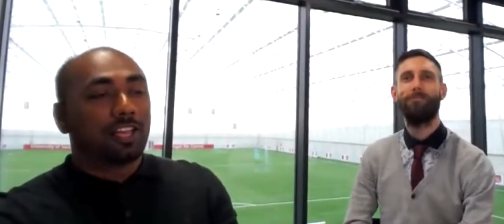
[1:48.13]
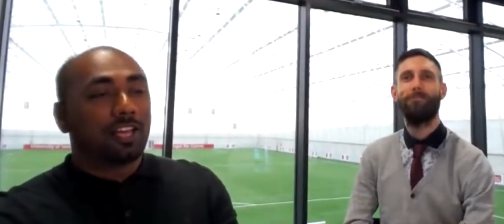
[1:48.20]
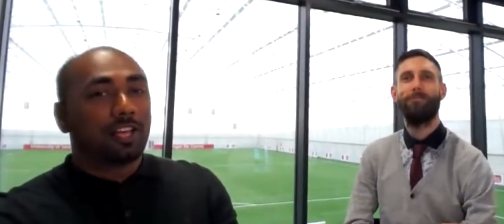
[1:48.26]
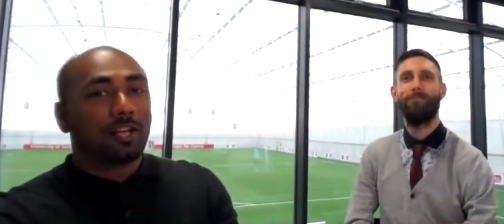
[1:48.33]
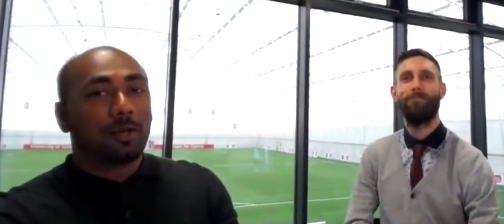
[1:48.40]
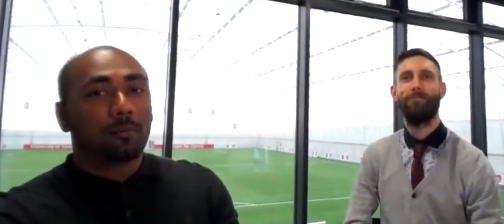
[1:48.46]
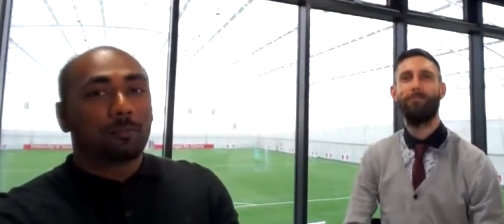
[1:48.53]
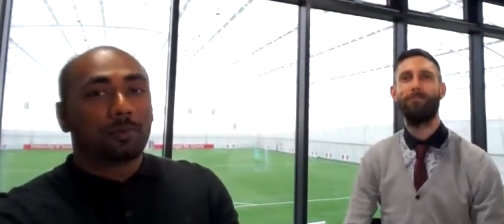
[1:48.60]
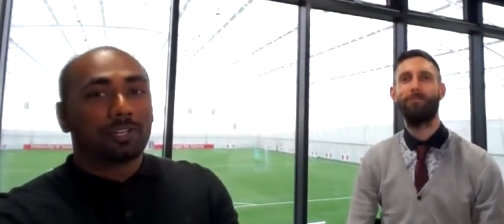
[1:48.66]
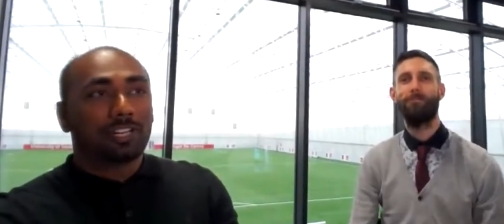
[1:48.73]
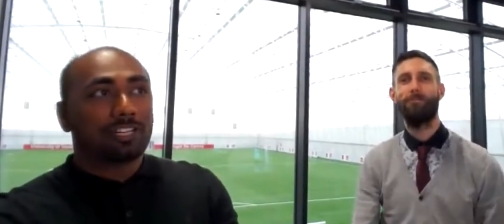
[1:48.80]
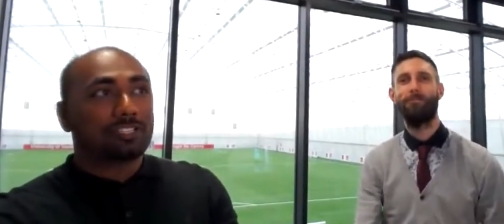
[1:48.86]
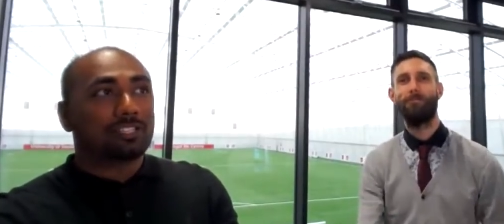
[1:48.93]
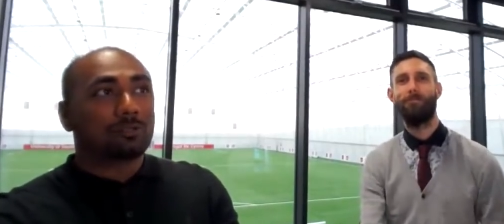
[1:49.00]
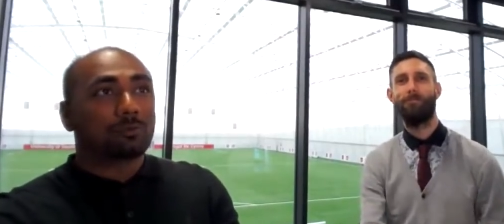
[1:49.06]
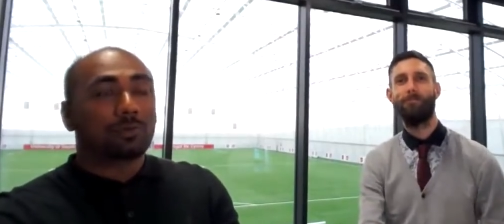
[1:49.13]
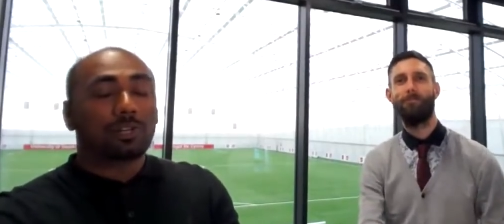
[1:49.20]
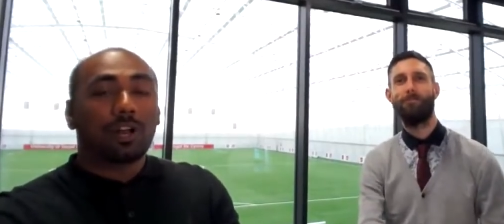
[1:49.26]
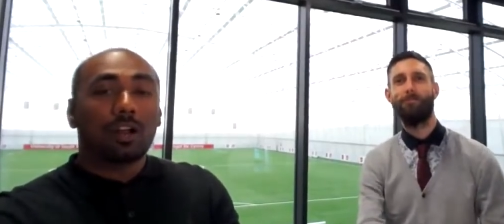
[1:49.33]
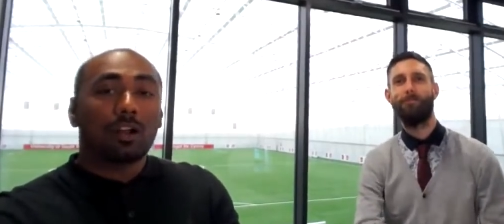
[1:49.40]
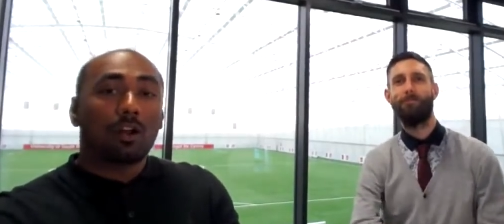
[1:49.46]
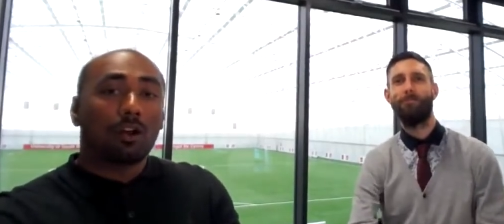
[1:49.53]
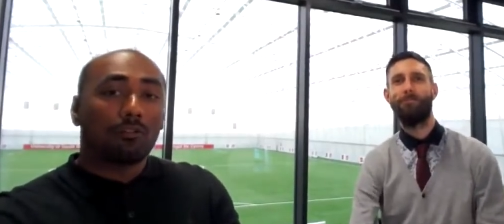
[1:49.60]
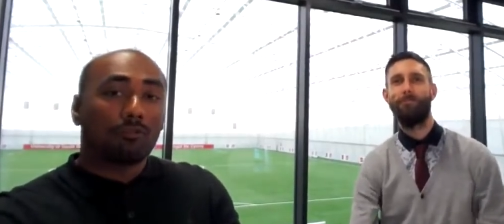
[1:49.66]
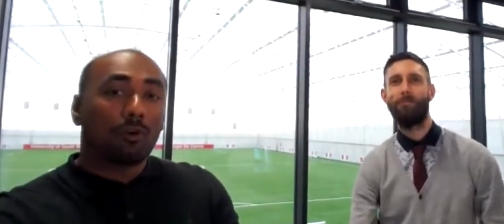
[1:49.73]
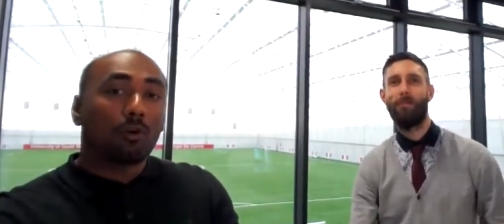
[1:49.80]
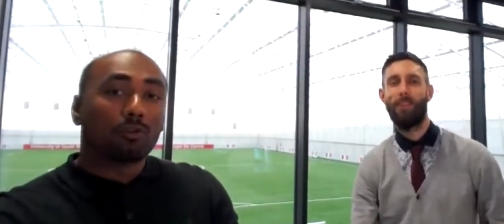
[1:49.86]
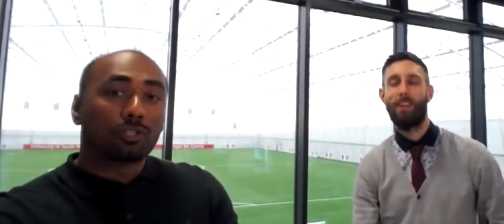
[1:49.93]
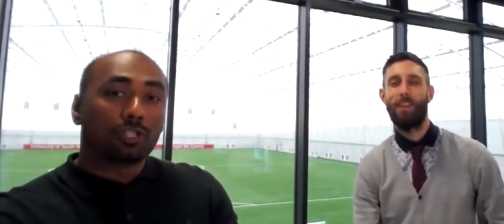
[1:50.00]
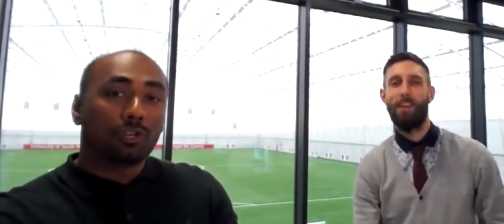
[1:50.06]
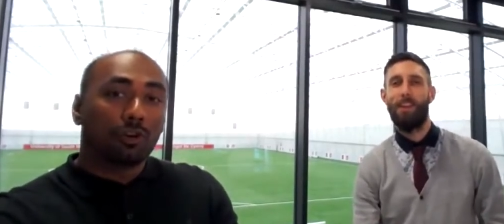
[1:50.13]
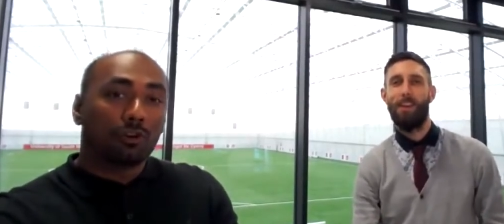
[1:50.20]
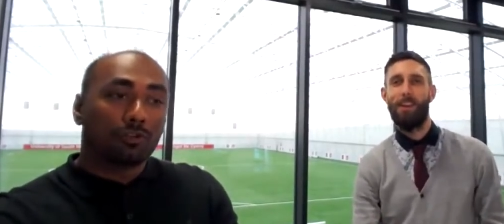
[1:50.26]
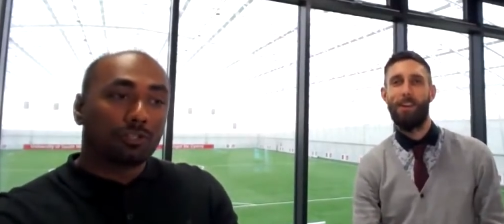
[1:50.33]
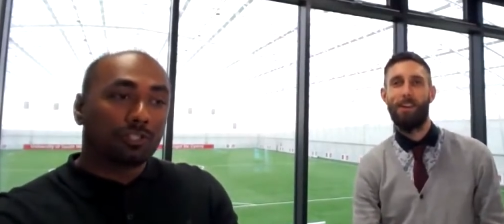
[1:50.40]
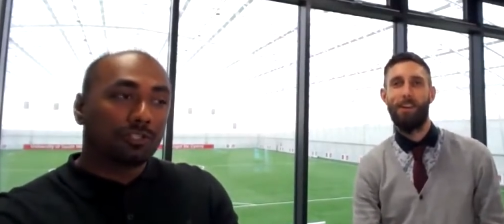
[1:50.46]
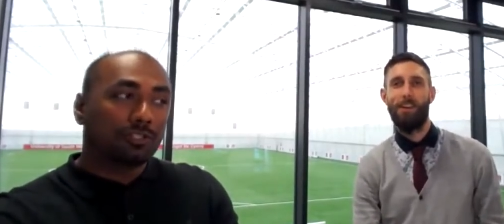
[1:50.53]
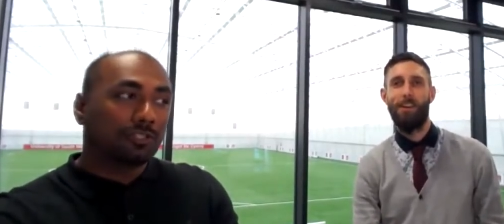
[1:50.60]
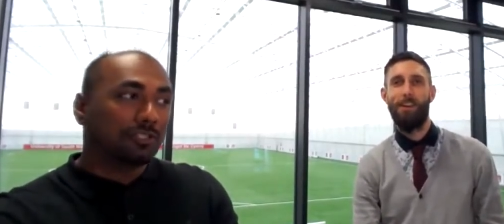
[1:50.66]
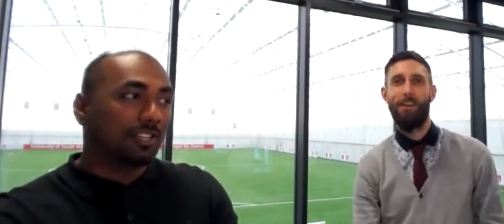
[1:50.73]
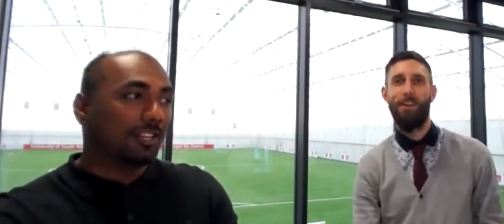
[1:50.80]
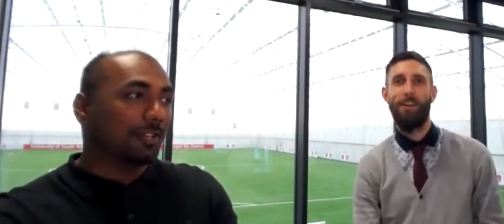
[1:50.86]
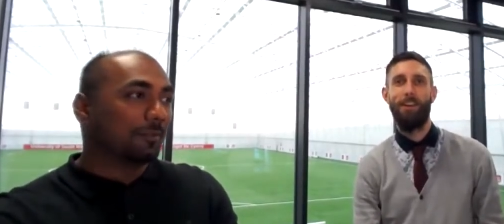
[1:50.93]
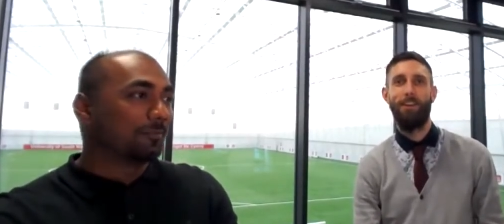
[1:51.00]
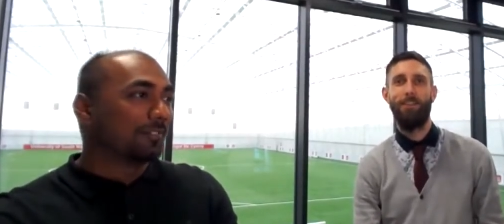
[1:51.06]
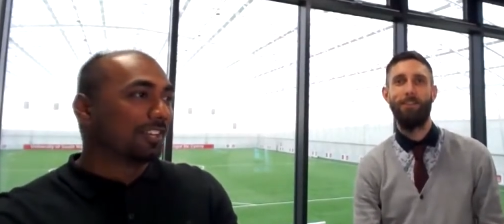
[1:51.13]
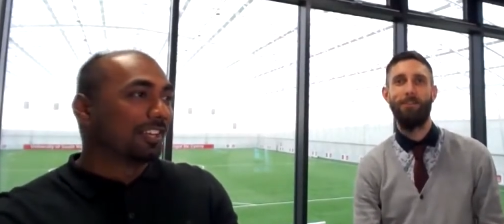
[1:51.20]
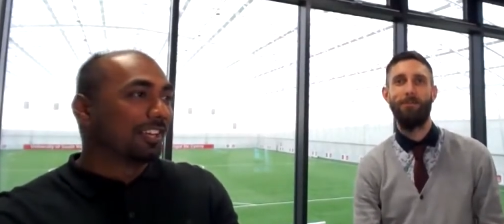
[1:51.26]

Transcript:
Speaker 1: Uh, but yeah, since we run a lot of coaching courses, um,